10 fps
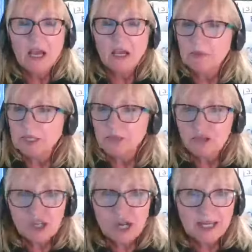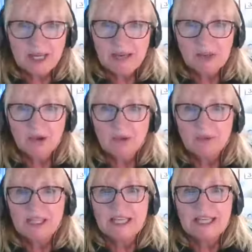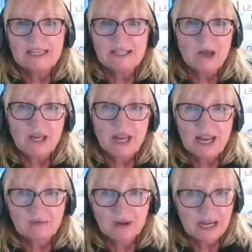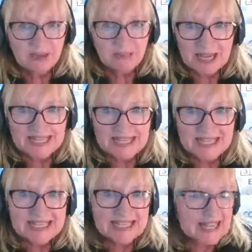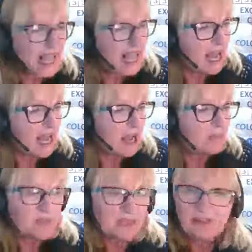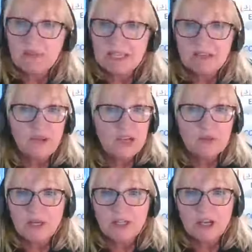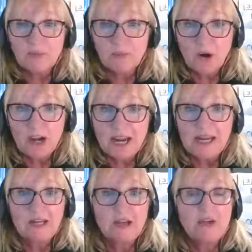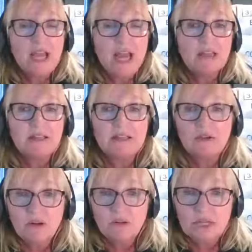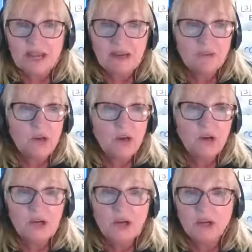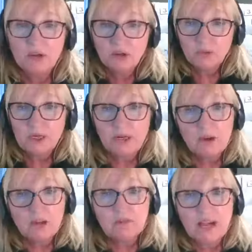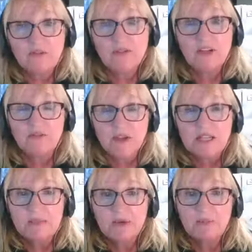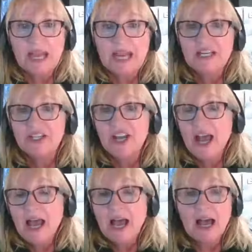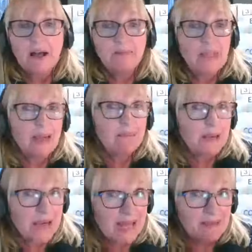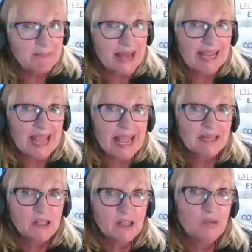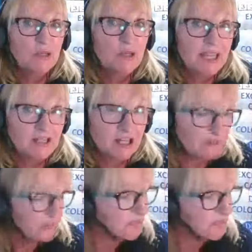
i'm going to try and keep going with these on a regular basis um, if you miss the first one, don't worry. You can scroll down on our Goodwill and Growth for Africa Facebook page um, and play it back at your leisure.